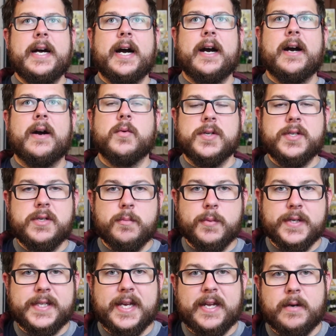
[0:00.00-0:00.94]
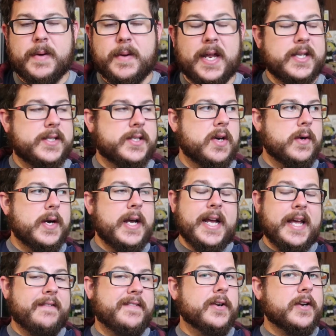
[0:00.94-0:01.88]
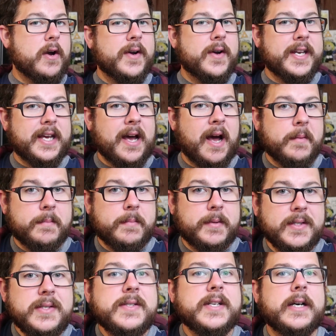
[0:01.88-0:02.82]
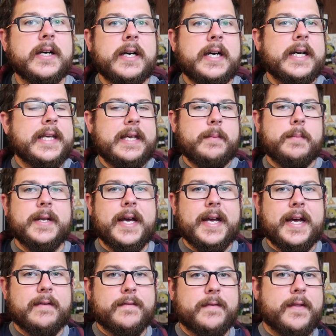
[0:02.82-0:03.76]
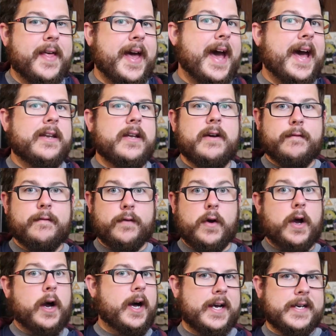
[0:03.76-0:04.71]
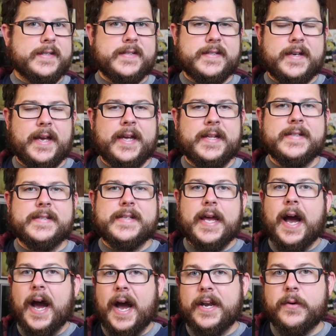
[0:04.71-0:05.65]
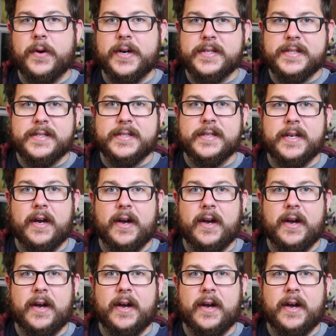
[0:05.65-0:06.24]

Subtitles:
we're super excited about it. So if you're going to Comic Palooza, keep an eye out for that for us, and say hi to us.